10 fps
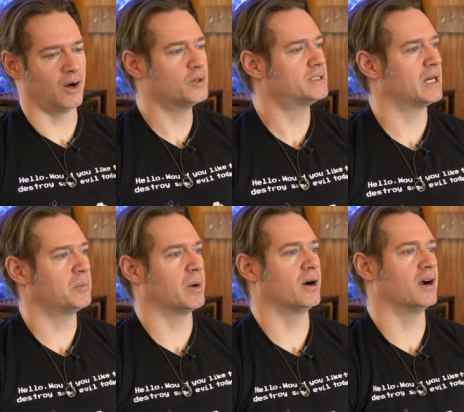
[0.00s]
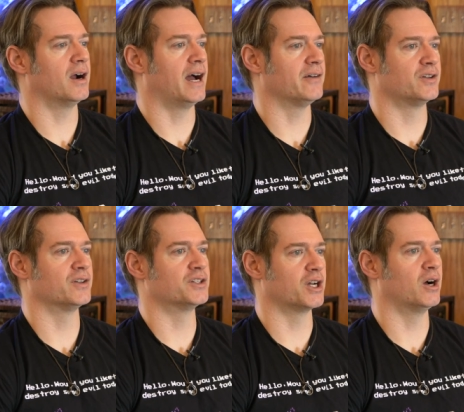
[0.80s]
a hotel bar after
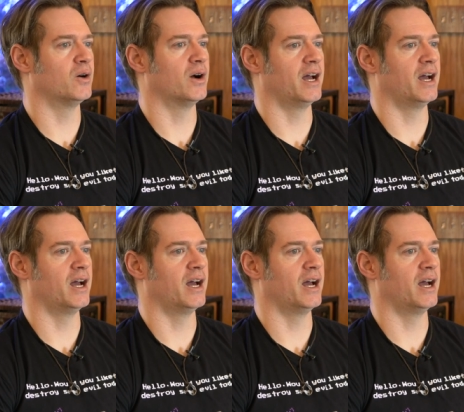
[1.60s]
the show